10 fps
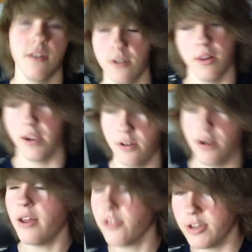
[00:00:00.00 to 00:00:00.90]
or,
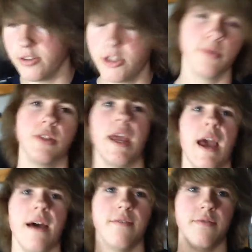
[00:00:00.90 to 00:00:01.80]
or other YouTubers, they
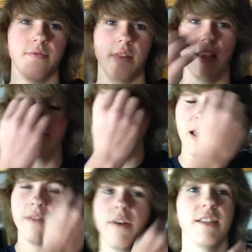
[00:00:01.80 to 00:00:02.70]
have like
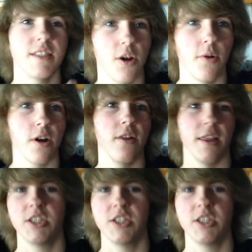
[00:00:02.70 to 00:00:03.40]
events going on,